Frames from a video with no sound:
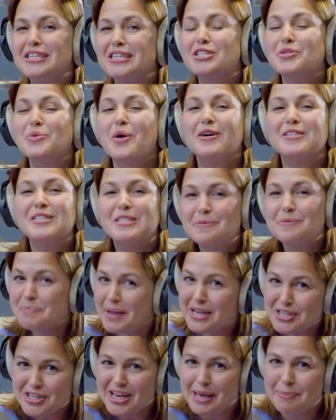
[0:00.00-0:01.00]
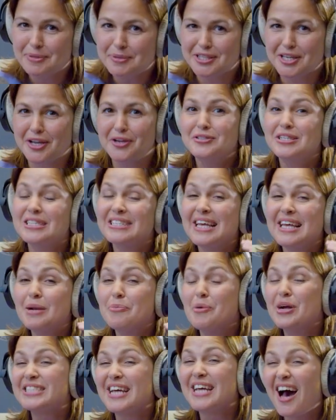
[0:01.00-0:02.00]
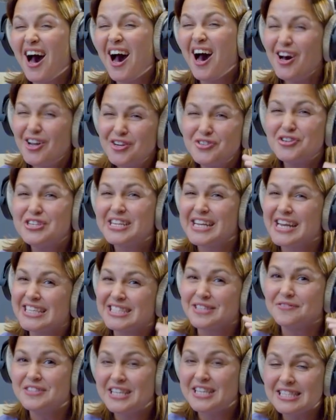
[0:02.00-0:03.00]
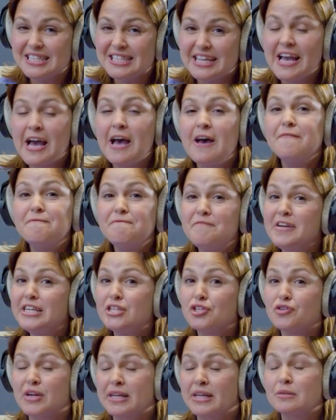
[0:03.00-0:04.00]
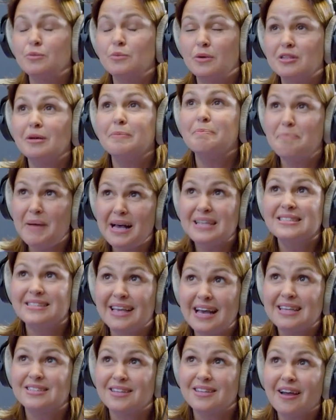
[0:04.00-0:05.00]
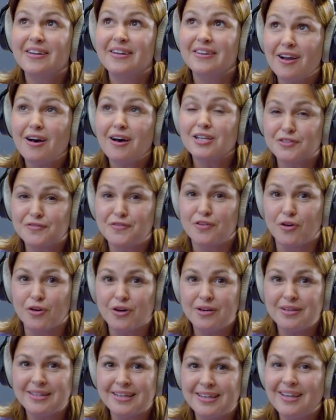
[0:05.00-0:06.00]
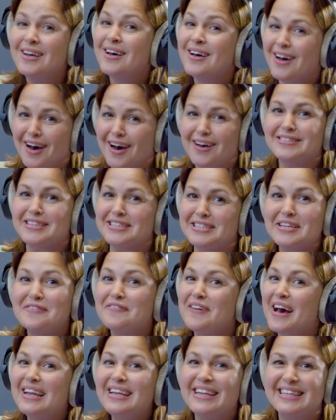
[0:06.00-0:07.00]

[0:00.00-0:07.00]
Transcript: in to our special episode to celebrate 100 years of Disney, featuring, well, the best guests I could ask for, our Disney fan